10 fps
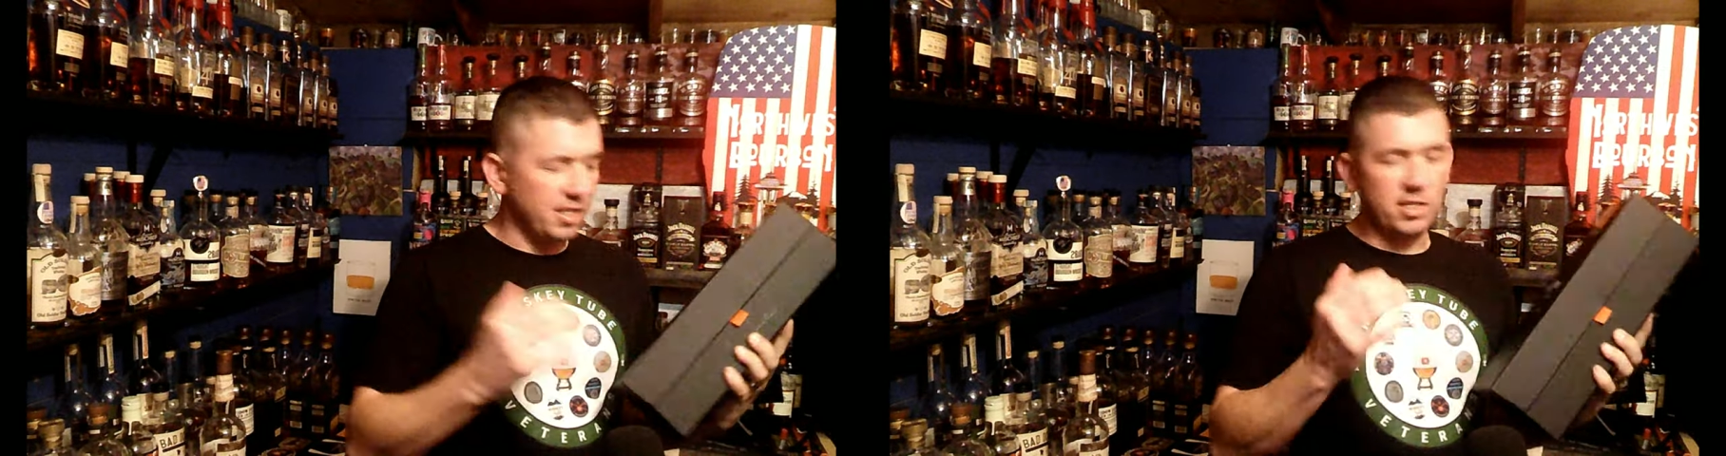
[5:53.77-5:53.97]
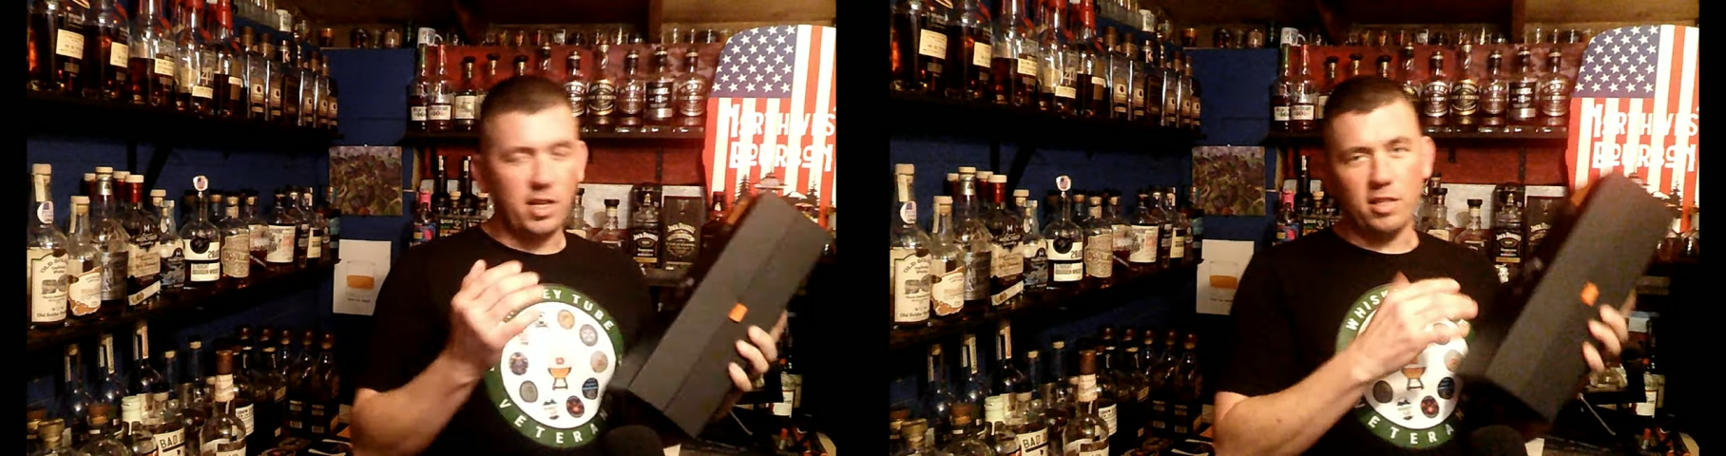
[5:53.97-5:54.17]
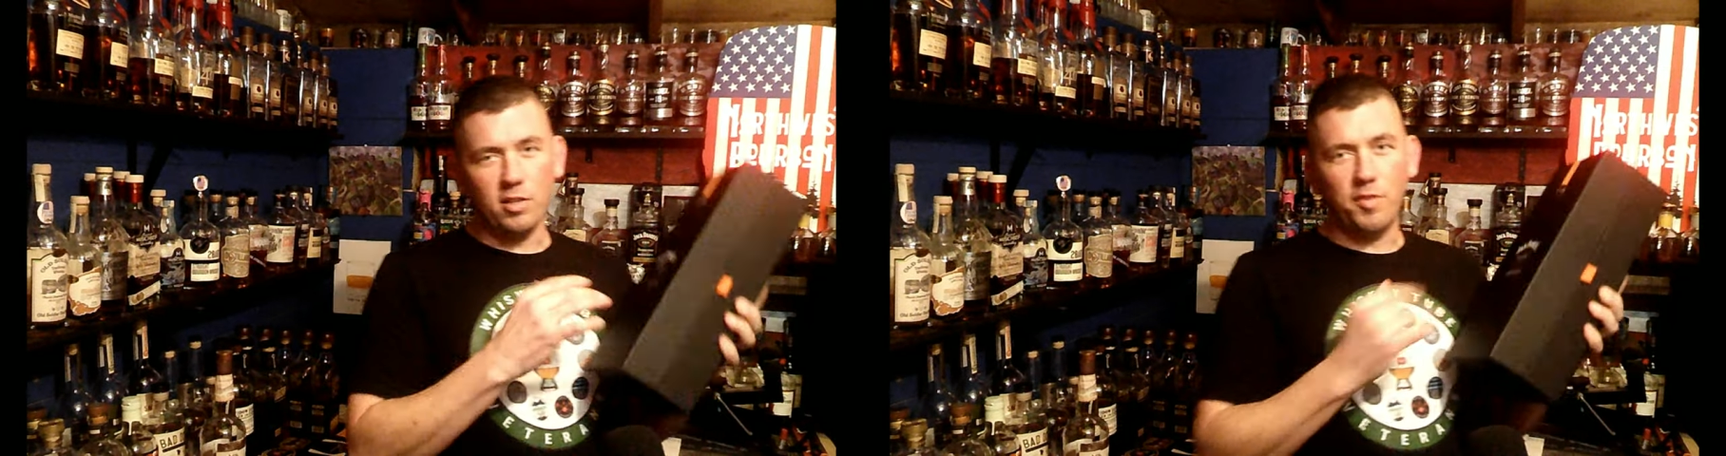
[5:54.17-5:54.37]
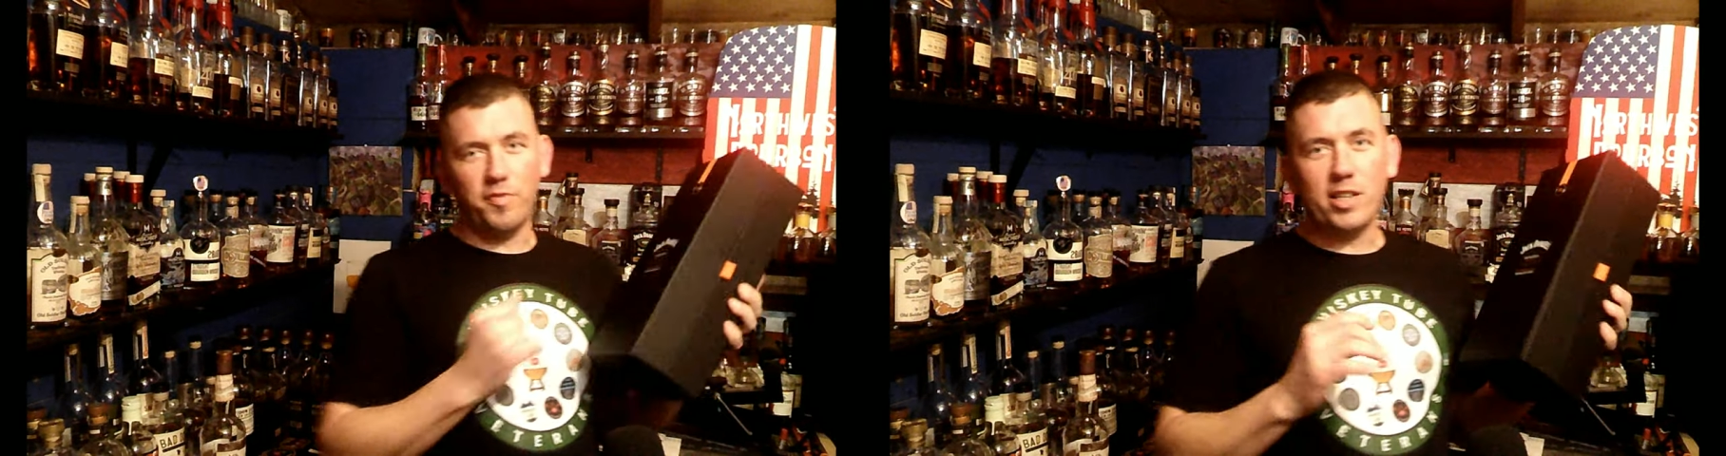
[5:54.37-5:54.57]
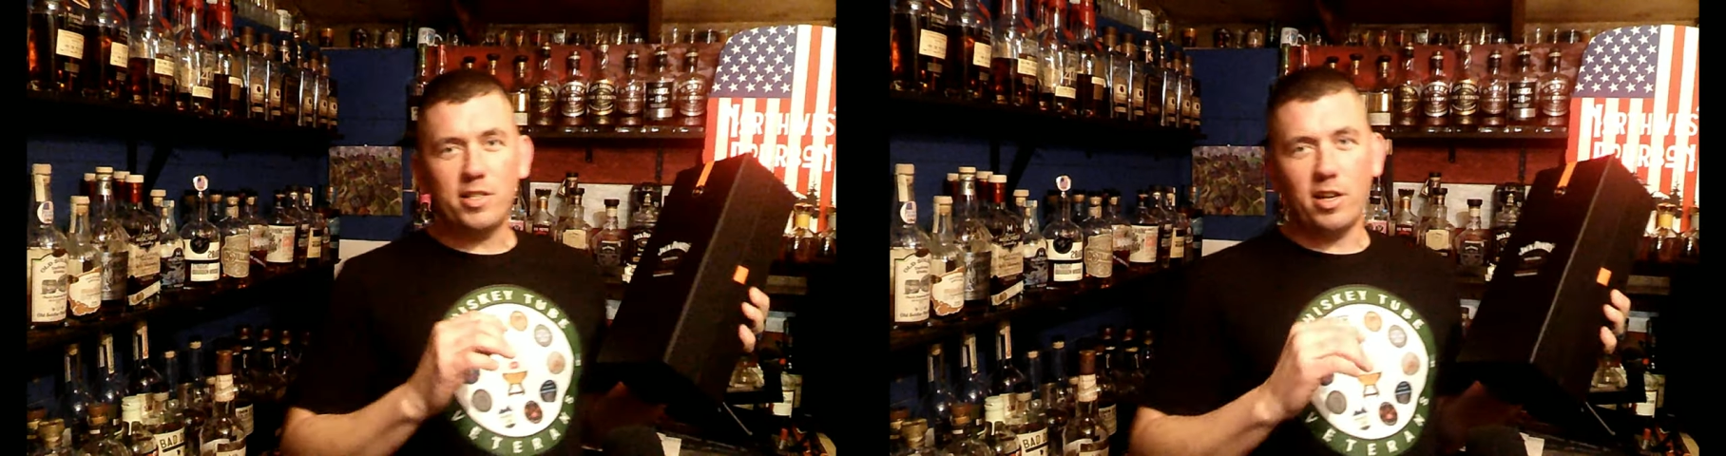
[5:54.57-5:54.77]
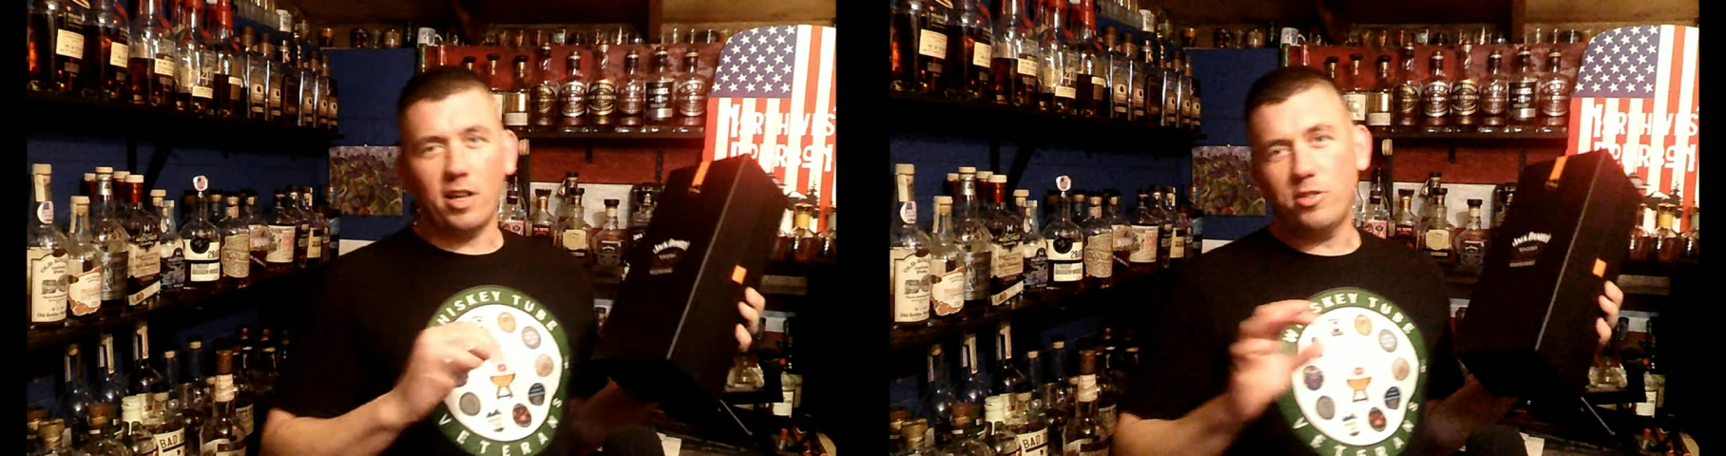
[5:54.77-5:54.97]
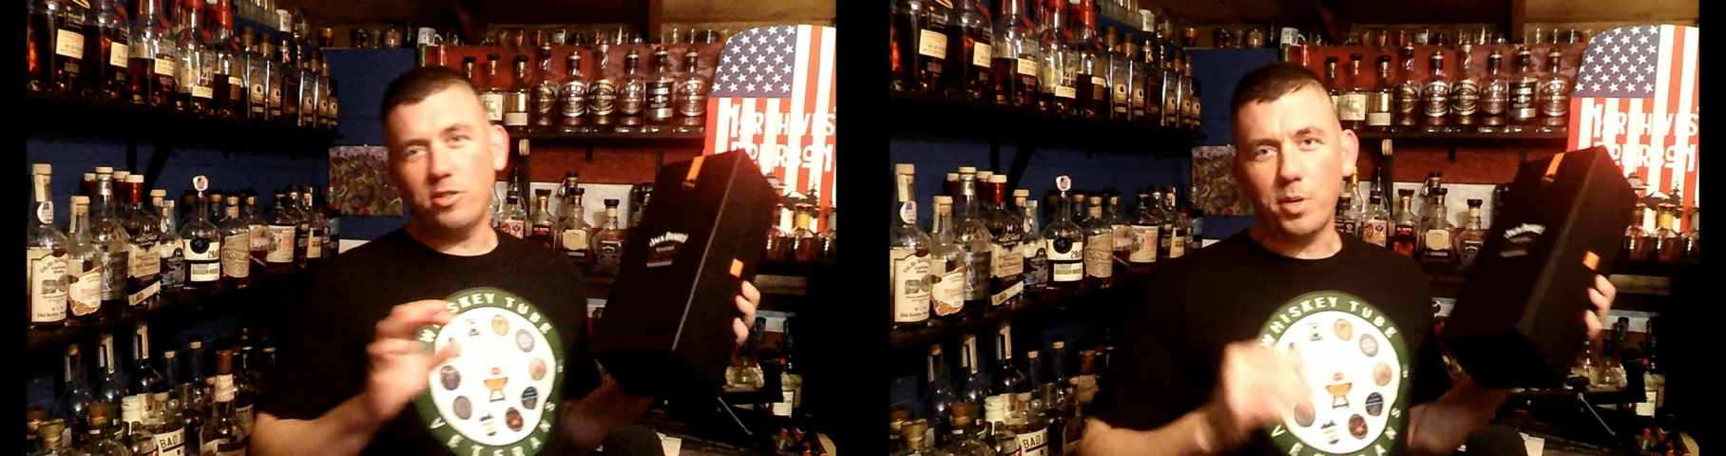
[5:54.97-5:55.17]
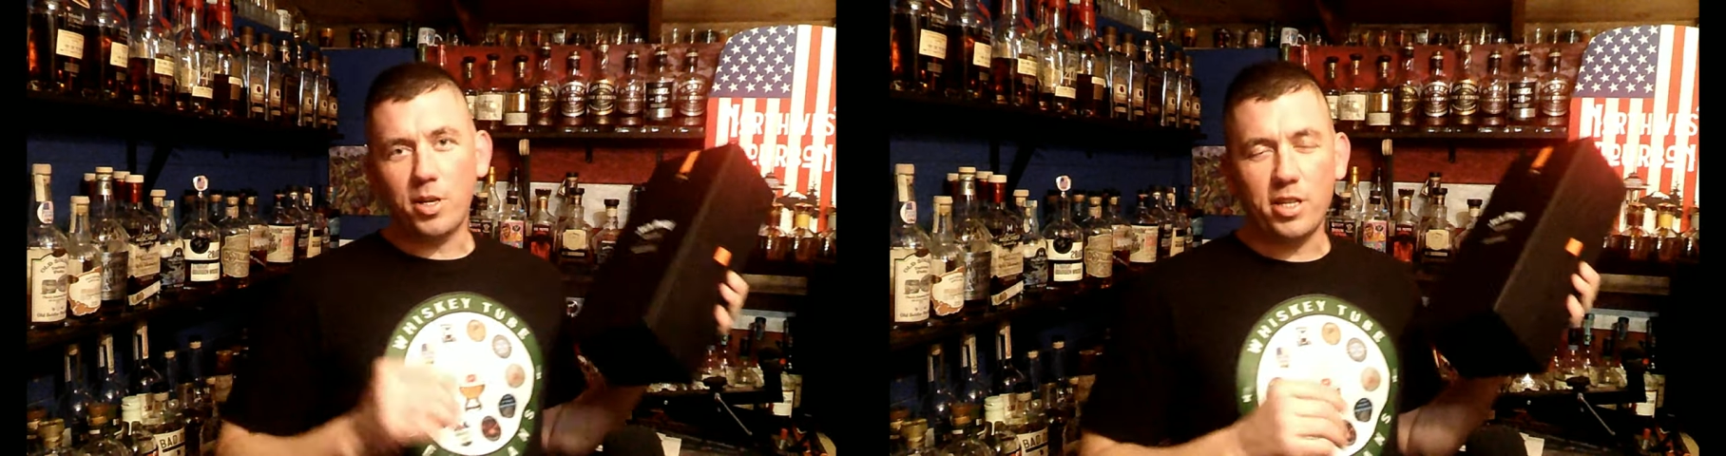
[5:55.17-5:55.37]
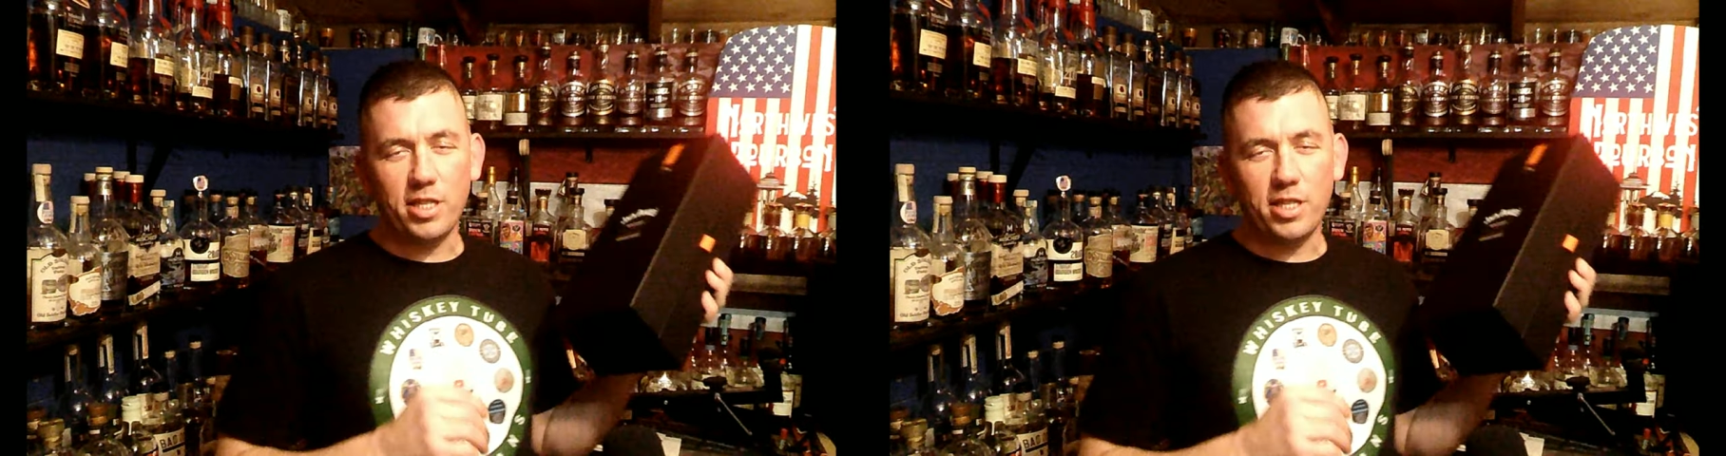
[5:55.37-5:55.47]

It's got a little Frank Sinatra book